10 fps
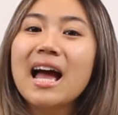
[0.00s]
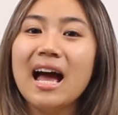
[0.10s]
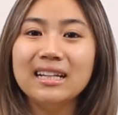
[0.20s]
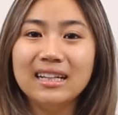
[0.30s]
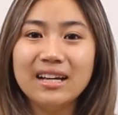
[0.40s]

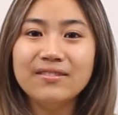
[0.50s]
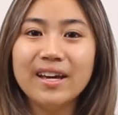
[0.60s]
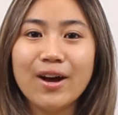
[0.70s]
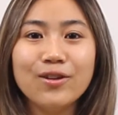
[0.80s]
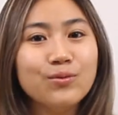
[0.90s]
At Lively
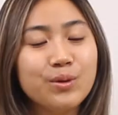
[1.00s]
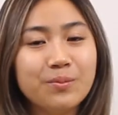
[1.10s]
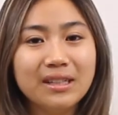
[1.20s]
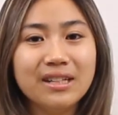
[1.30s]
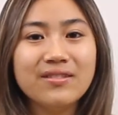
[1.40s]
Health, we
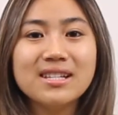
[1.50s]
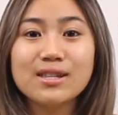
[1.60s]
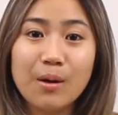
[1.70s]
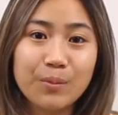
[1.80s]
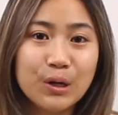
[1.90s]
believe in
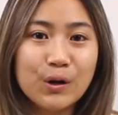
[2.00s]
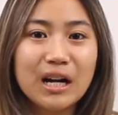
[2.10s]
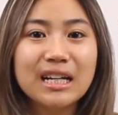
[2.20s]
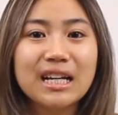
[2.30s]
stopping chronic